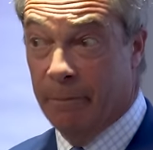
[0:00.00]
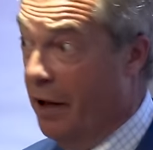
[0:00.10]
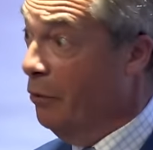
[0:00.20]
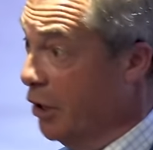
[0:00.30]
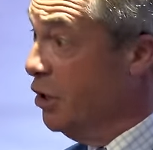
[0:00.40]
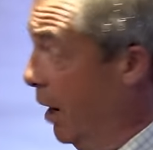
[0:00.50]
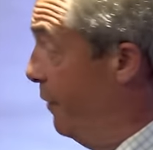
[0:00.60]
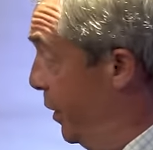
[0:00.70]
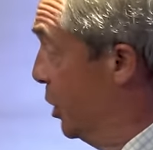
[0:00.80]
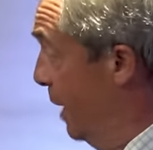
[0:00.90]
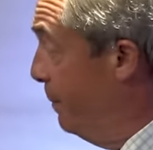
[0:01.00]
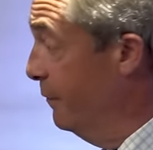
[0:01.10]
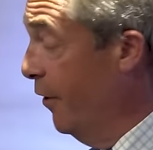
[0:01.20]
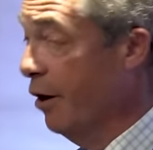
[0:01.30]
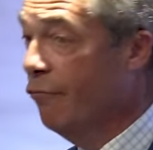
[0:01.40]
Otherwise, you might finish up
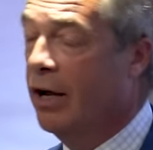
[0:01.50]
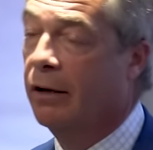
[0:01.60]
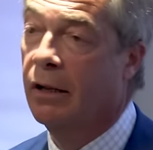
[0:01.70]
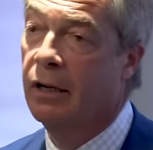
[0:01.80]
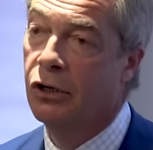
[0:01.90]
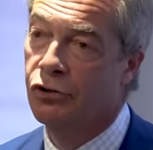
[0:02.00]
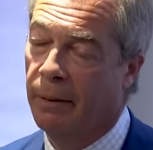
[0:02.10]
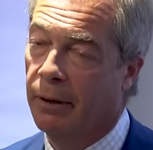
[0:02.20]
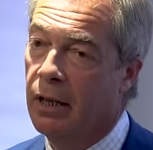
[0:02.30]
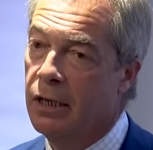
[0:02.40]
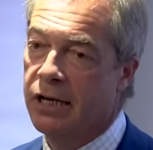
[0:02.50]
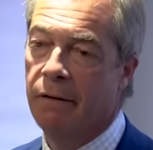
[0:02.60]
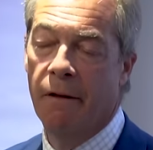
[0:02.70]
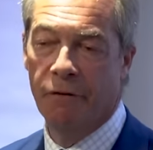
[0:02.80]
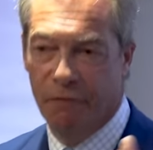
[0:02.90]
in very real trouble.
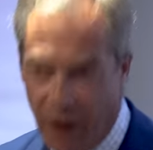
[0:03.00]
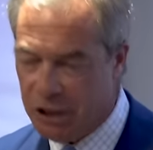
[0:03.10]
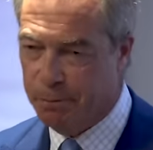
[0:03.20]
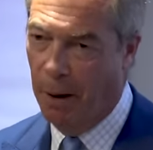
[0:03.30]
So, the first